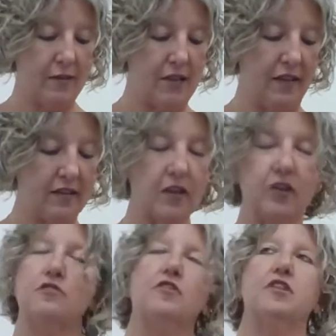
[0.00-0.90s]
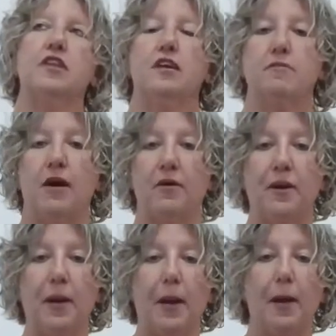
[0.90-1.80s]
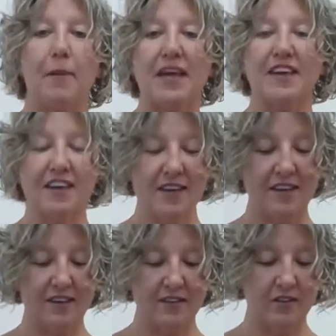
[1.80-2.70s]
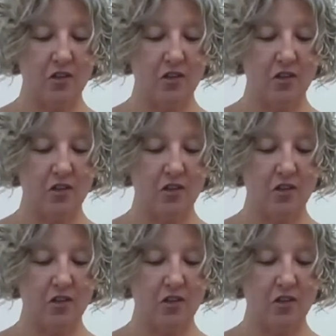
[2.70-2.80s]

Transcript: I mean that's another fun thing about baking is